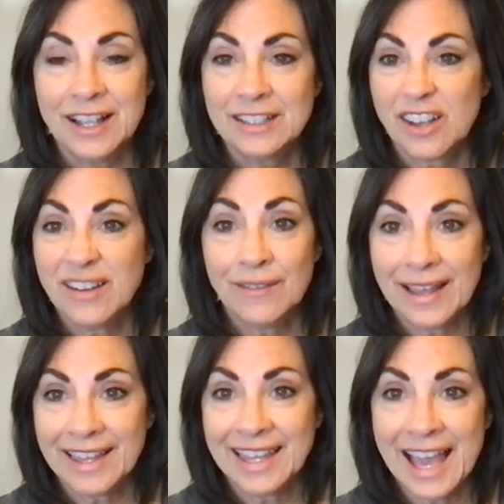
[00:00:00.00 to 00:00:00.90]
It's kind of
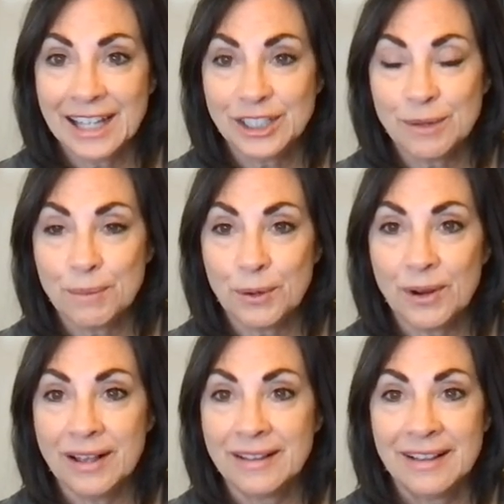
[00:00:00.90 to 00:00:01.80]
like a ketchup
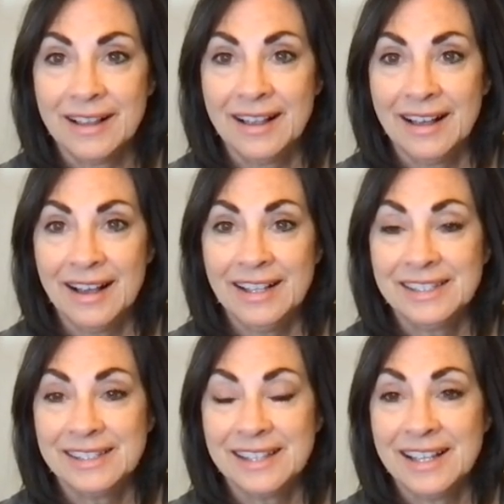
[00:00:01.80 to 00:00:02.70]
or a
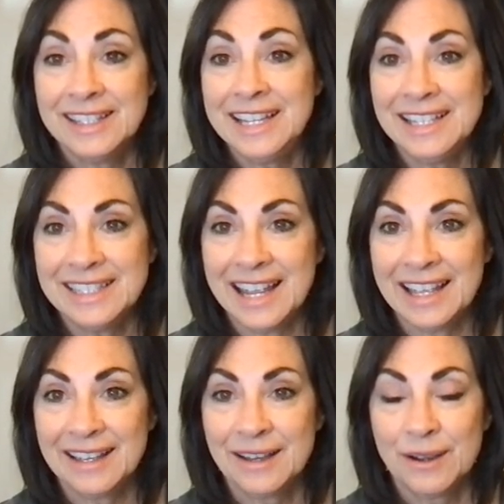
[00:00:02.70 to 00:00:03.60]

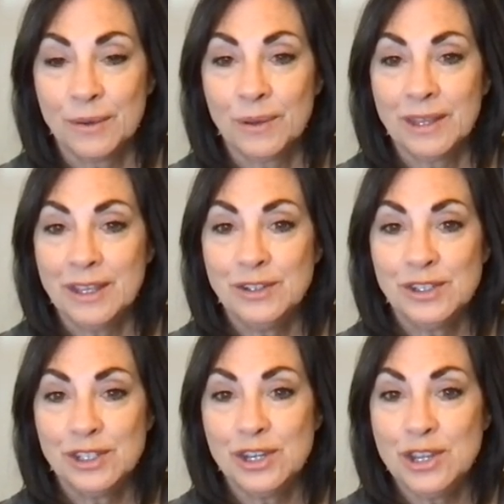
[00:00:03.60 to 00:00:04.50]
seasoning, really. You
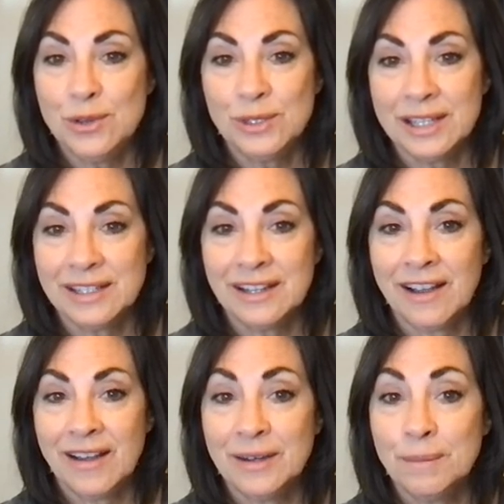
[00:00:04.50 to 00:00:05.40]
just use it to
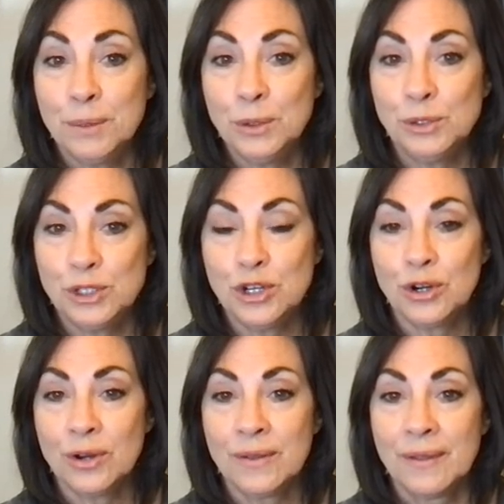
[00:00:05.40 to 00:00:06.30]
kind of boost
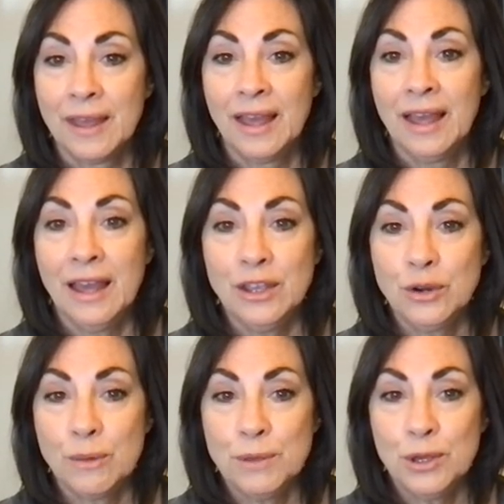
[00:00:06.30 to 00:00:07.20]
your
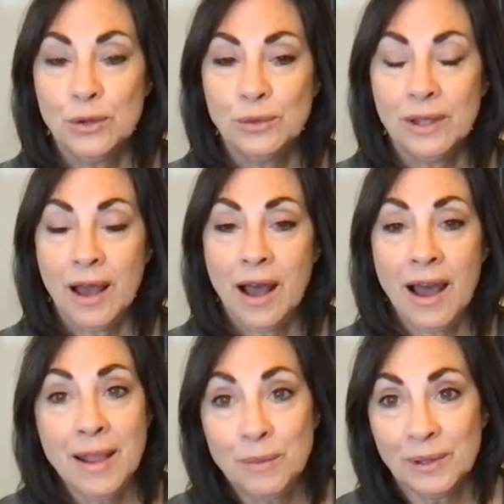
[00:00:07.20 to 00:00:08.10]
immune.
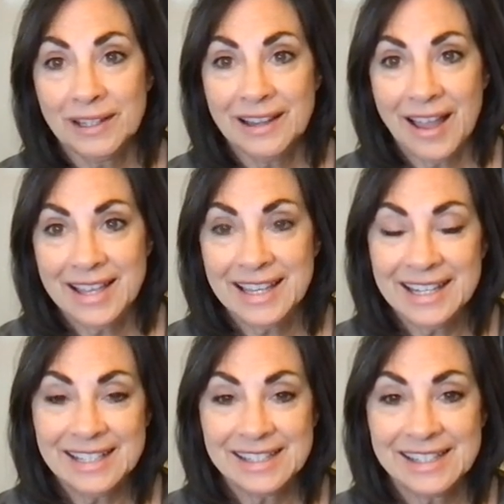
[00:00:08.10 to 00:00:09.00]
I really like
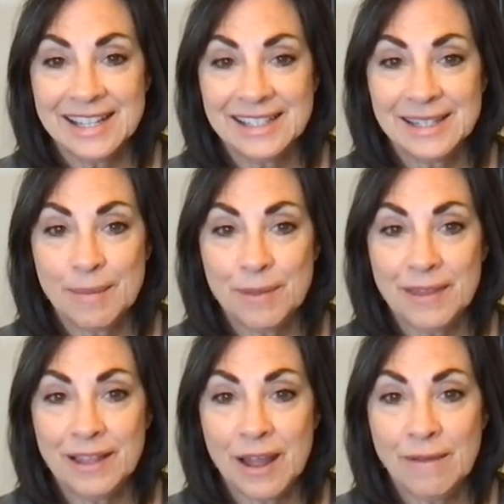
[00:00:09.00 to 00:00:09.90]
it. It's
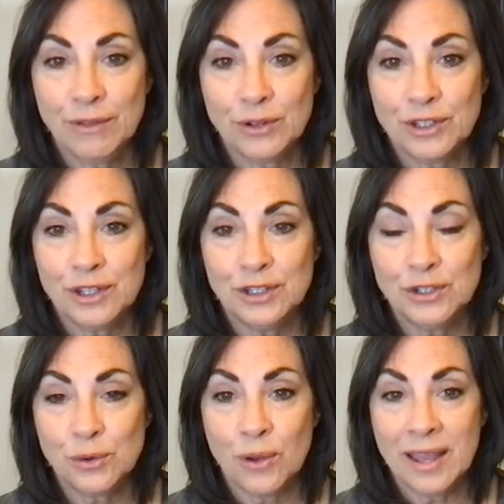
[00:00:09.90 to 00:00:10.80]
something that I've learned to
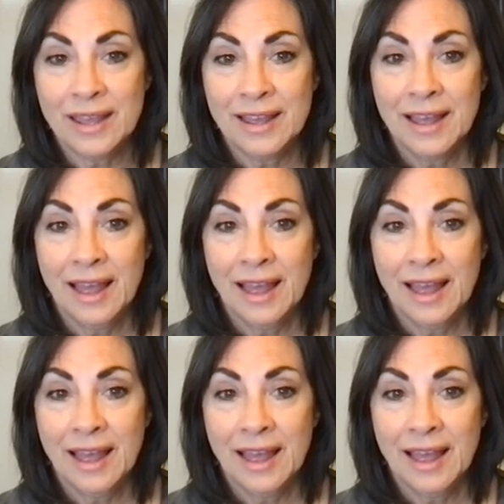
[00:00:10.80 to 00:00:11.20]
enjoy.